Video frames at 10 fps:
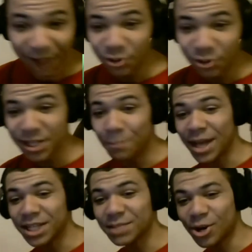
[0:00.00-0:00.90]
Have you seen the
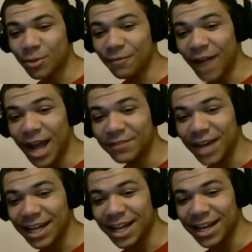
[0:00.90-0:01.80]
benchmark with
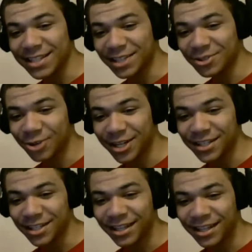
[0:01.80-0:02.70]
5 980s? That's crazy.